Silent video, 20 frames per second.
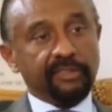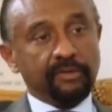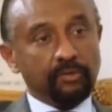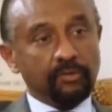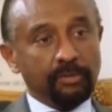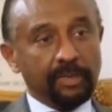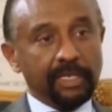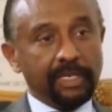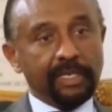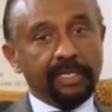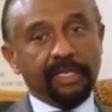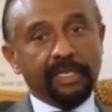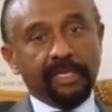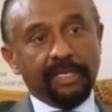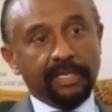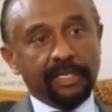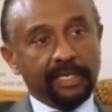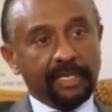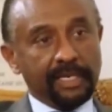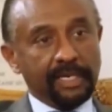human
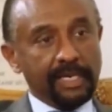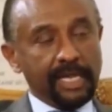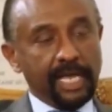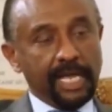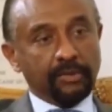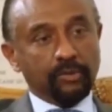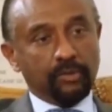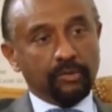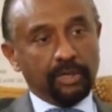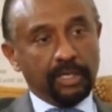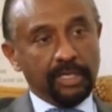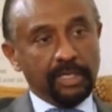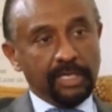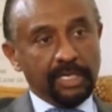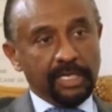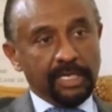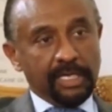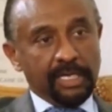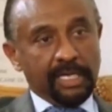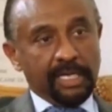and natural,
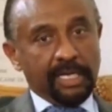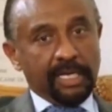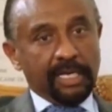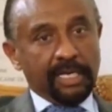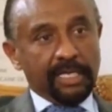mm-hmm.